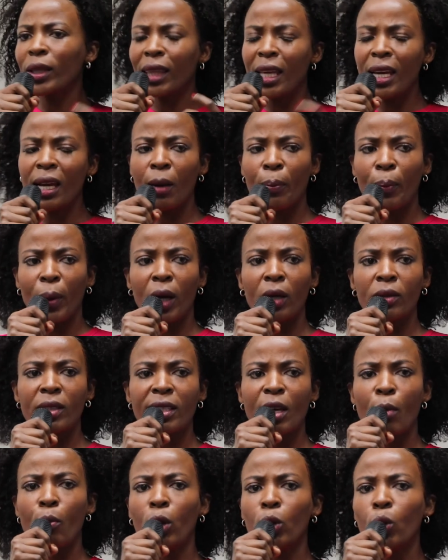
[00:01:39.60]
think
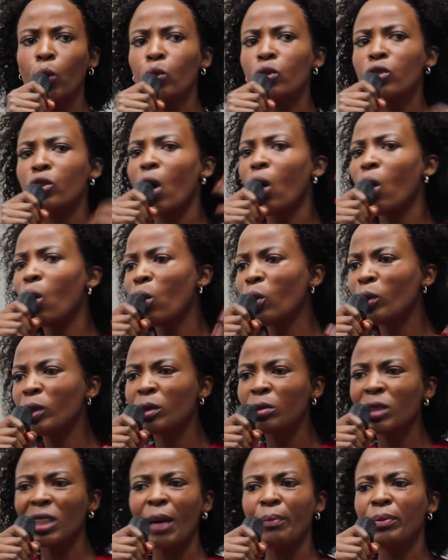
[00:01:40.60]
about someone who's
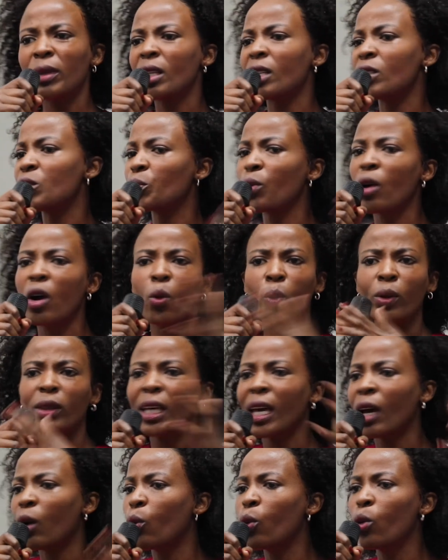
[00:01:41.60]
old, something is wrong
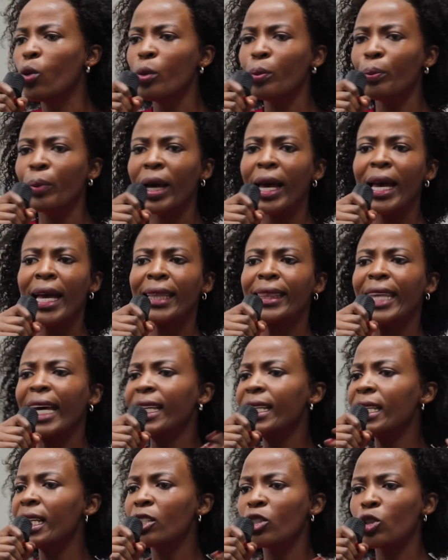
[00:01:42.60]
with their womb
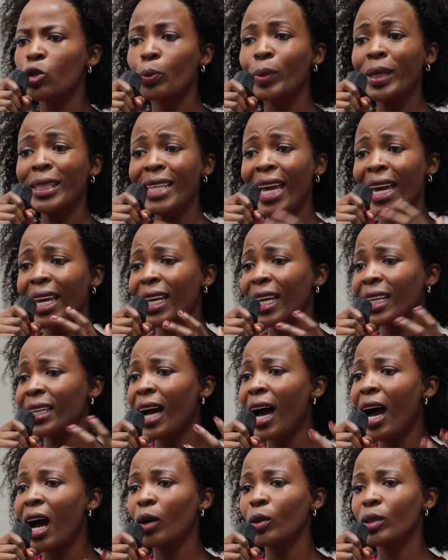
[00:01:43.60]
that needs to be
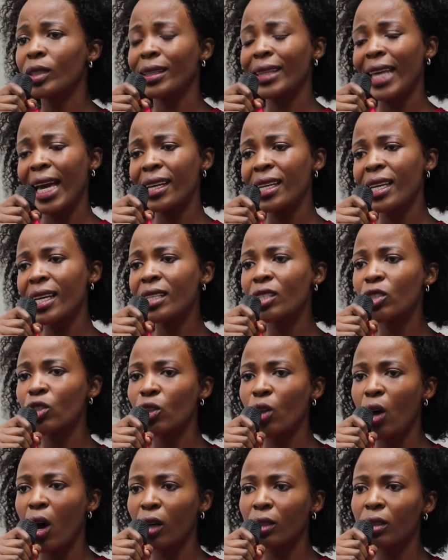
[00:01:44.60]
taken out. That
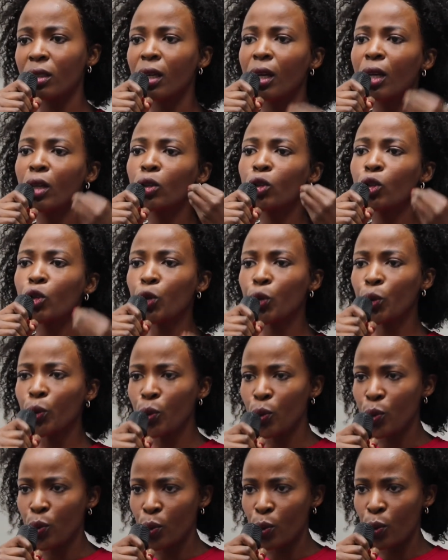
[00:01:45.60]
is not
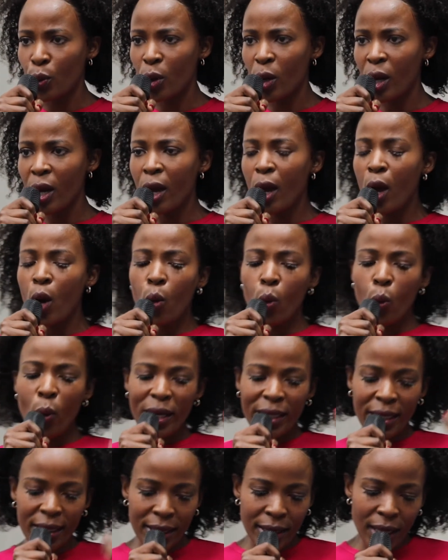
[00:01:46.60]
true.
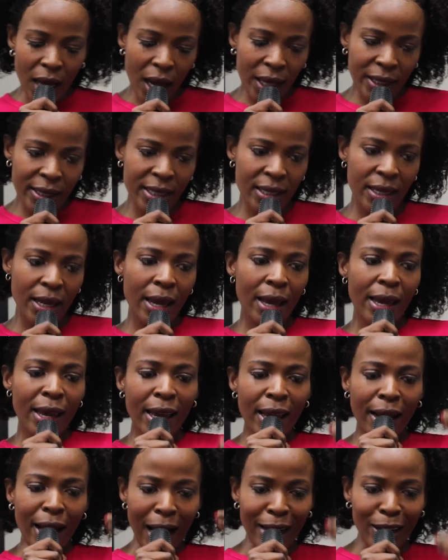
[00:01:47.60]
We start
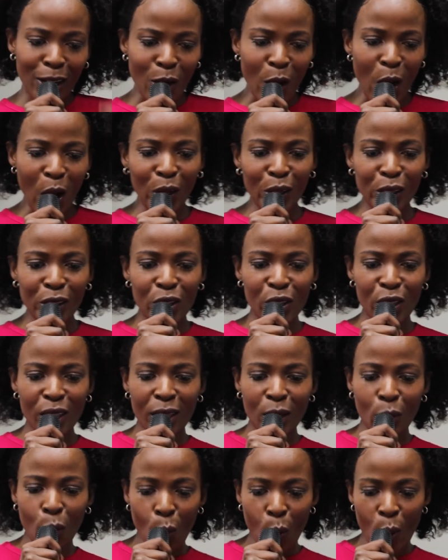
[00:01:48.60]

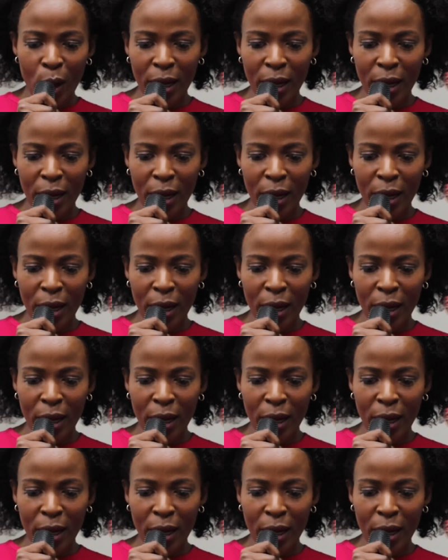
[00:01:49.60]
gynecology